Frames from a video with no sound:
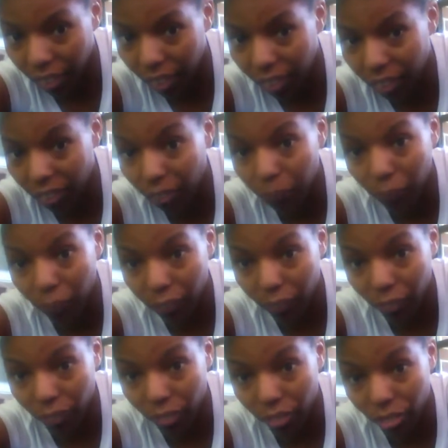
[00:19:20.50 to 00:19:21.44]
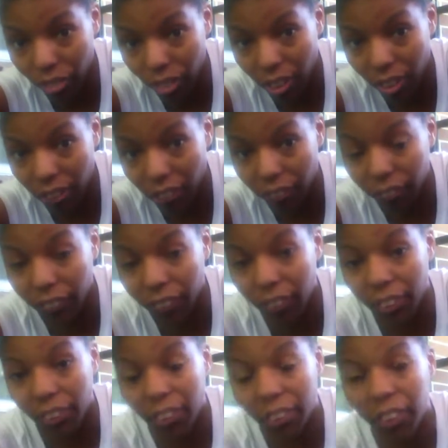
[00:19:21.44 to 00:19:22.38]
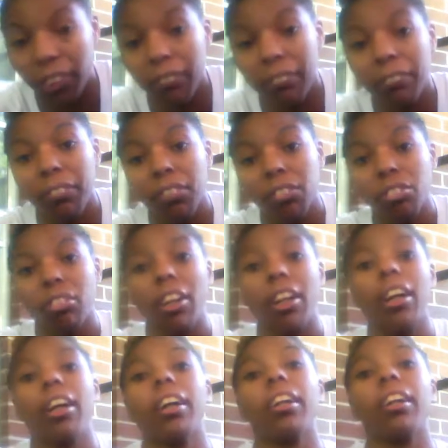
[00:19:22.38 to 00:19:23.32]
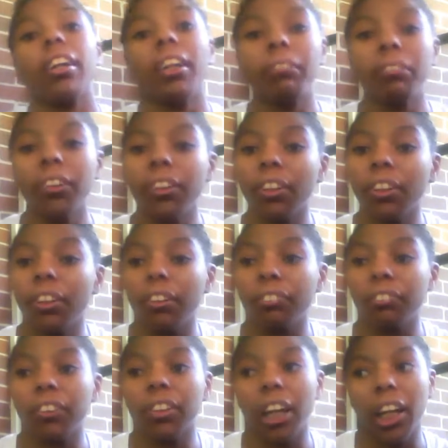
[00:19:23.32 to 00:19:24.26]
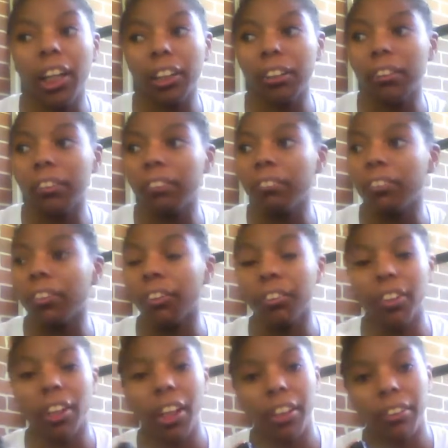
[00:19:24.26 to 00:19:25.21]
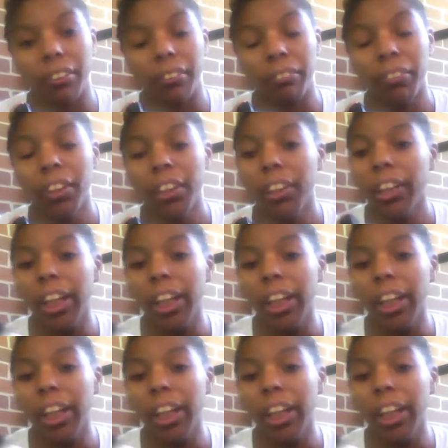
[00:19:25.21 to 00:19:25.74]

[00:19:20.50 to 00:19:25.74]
Give these products a try. If you give them a try, let me know if you like them, don't like them.